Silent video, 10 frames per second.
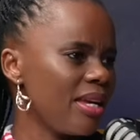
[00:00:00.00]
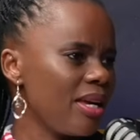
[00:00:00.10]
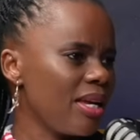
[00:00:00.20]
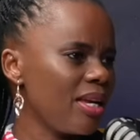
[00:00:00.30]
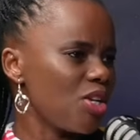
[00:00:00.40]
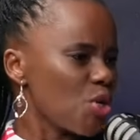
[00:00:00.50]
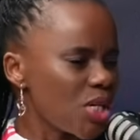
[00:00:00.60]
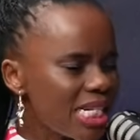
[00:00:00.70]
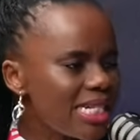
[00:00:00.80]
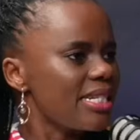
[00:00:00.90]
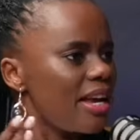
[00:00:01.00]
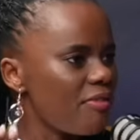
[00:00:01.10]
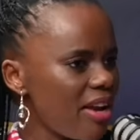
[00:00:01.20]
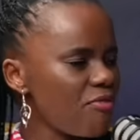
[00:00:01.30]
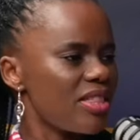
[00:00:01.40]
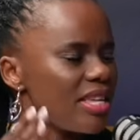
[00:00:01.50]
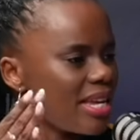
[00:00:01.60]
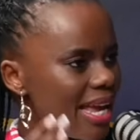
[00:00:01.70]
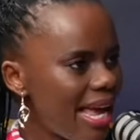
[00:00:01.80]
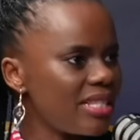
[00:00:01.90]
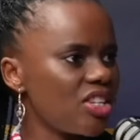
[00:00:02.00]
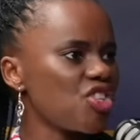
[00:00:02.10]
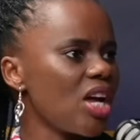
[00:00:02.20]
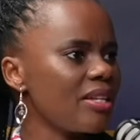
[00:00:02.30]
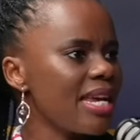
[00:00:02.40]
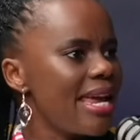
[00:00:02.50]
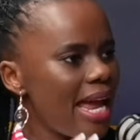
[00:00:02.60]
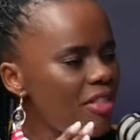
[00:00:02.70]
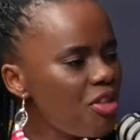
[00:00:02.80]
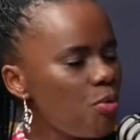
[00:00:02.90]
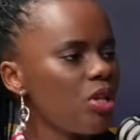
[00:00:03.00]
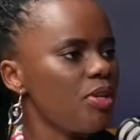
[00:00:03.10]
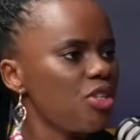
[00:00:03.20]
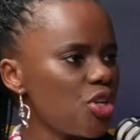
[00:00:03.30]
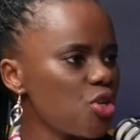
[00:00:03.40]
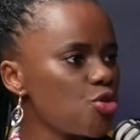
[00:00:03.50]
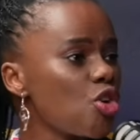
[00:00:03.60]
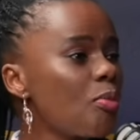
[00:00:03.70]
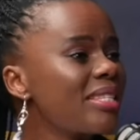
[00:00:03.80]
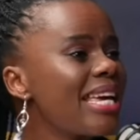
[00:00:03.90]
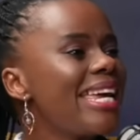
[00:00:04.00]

That's right. You can't have everything as a child, and there will be certain traumas.